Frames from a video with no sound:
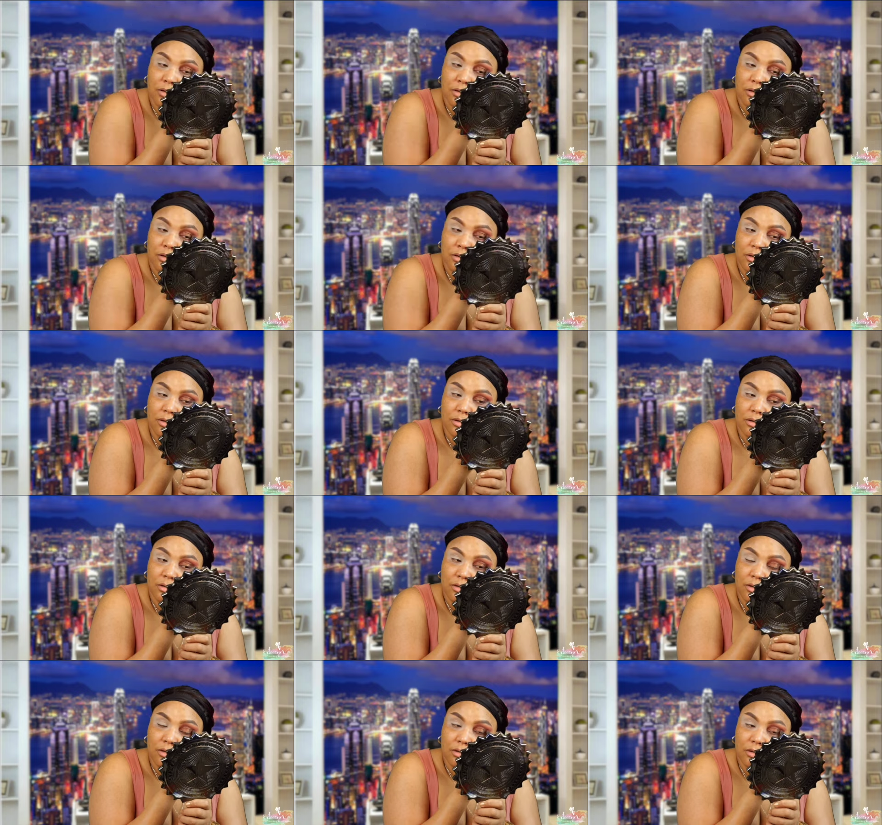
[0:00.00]

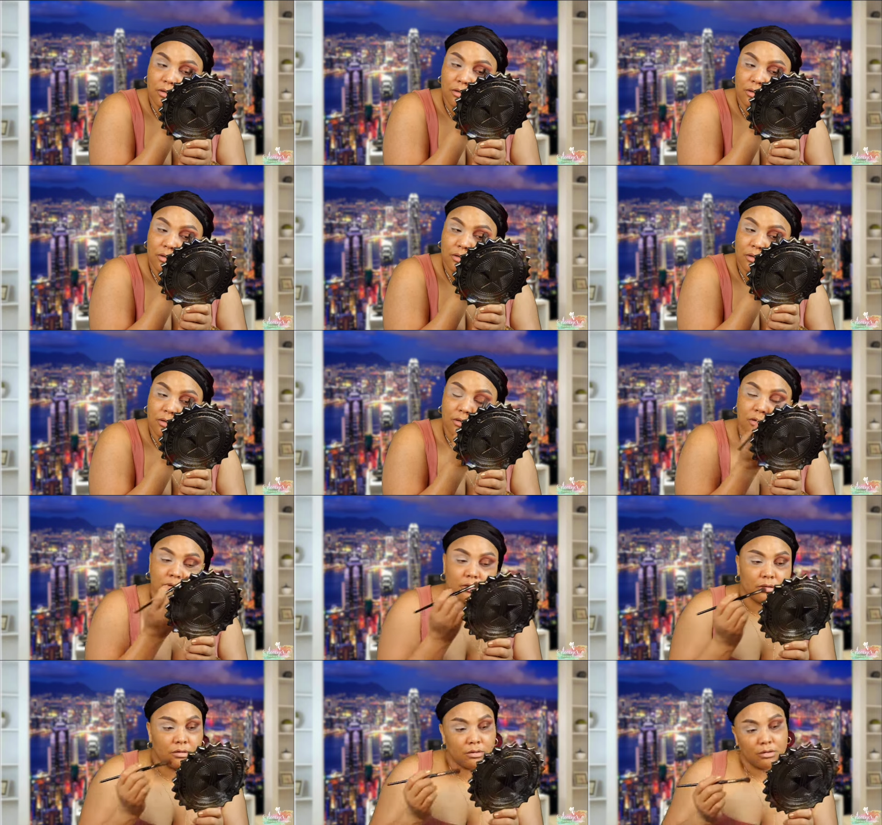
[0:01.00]

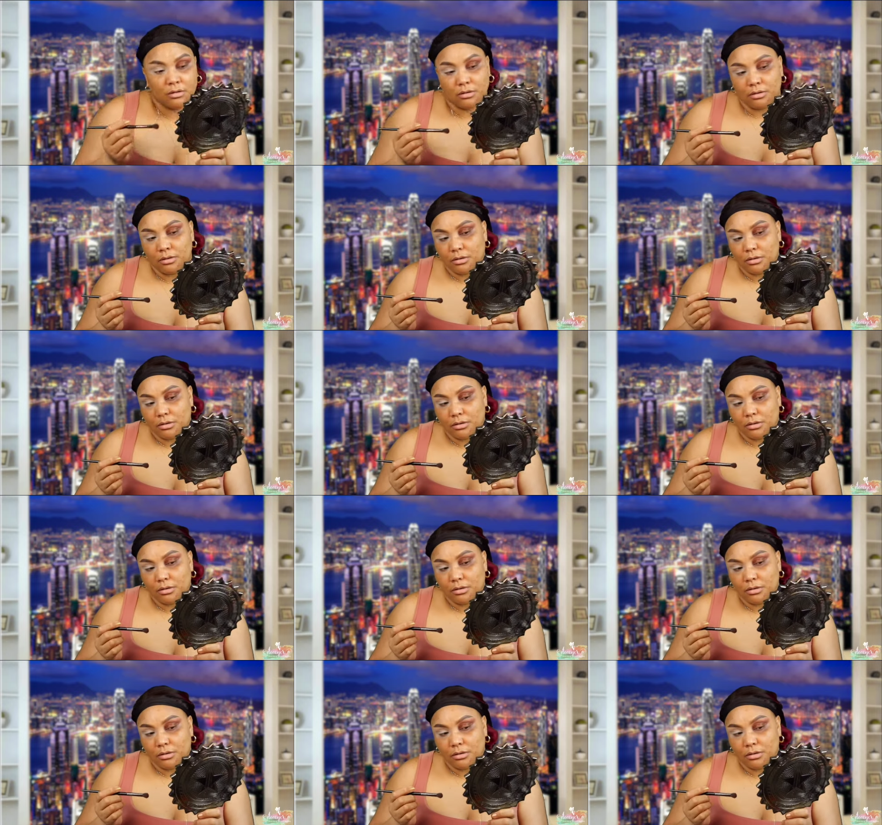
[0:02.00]
Nothing is said.